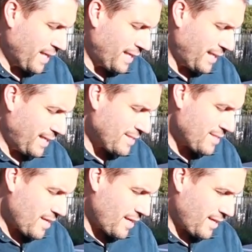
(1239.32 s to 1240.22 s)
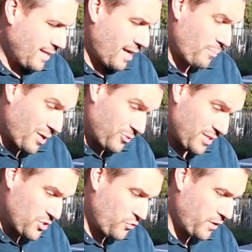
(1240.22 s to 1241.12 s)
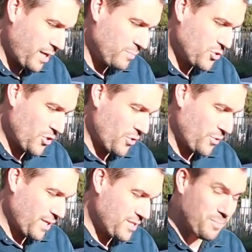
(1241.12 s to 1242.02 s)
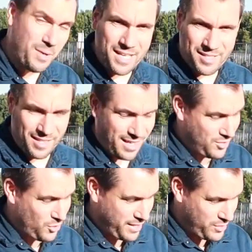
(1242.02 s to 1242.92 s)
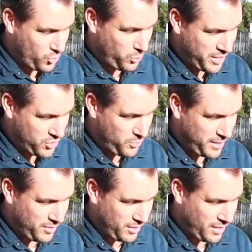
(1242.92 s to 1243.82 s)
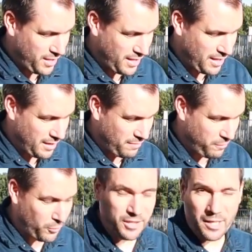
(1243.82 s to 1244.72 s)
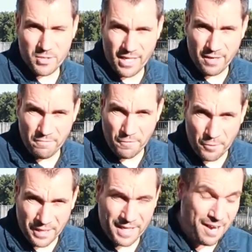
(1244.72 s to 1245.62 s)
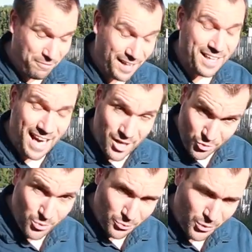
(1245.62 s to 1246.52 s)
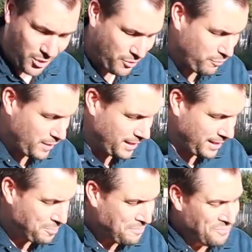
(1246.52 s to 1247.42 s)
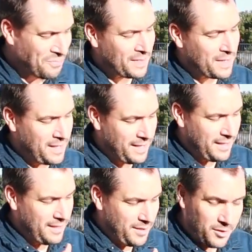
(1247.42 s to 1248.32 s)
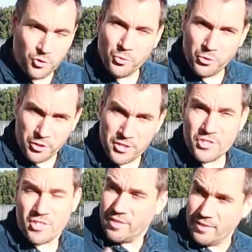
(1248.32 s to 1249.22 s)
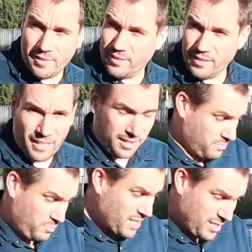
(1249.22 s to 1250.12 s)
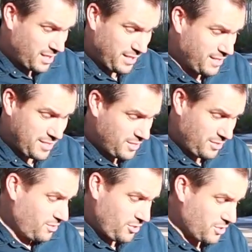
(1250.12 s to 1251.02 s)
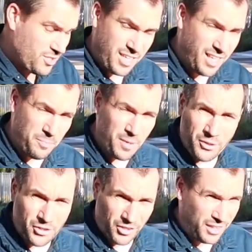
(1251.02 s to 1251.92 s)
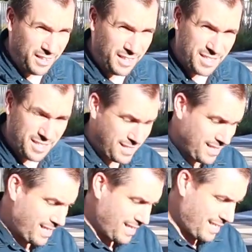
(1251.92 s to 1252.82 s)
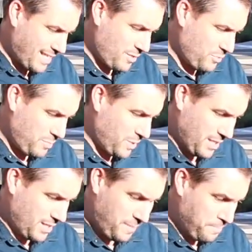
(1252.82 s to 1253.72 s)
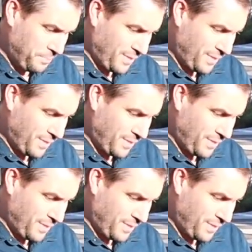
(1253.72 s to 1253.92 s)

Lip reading: And about this frame, so it's amazing that you can switch with the 4x84 and have like an actual rocker feeling towards, like, basically this, you could skate a marathon in this. It would be